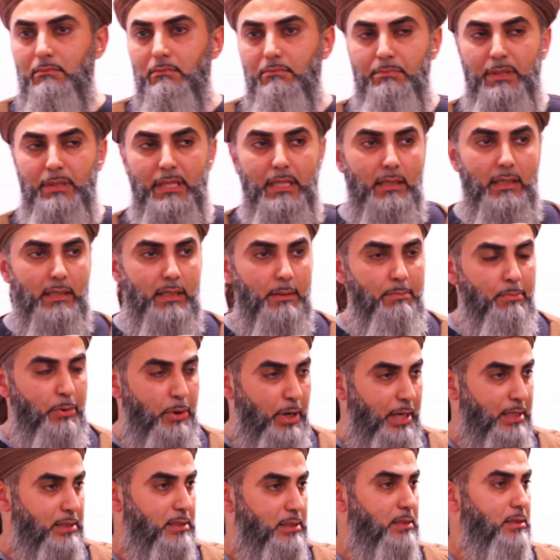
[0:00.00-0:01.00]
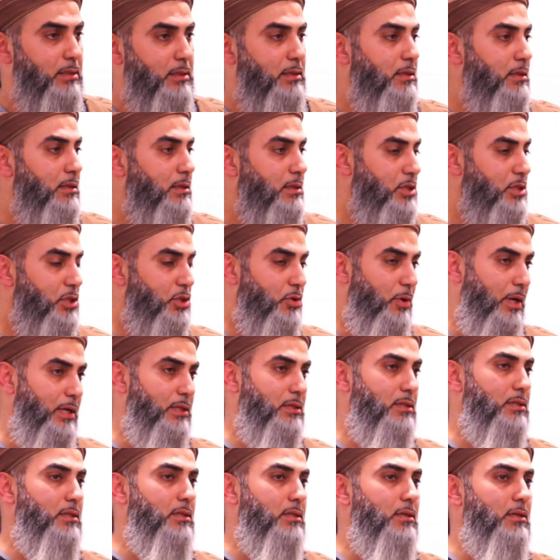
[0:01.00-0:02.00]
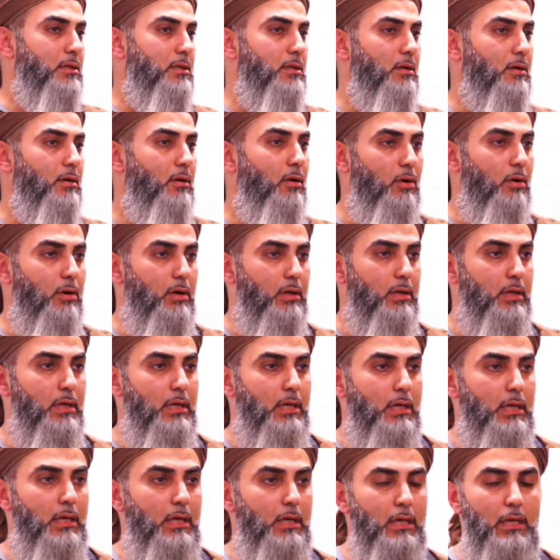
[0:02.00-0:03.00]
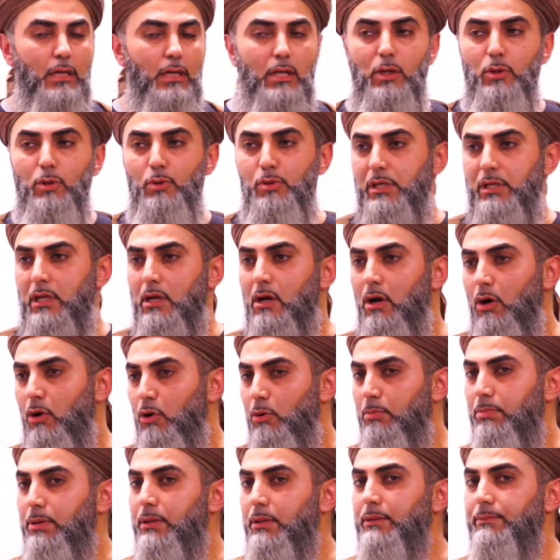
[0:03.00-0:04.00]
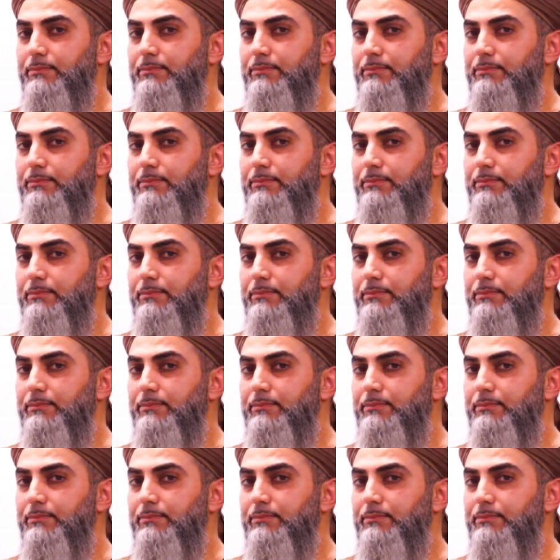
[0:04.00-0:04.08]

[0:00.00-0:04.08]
being depressed, stressed, or losing hope.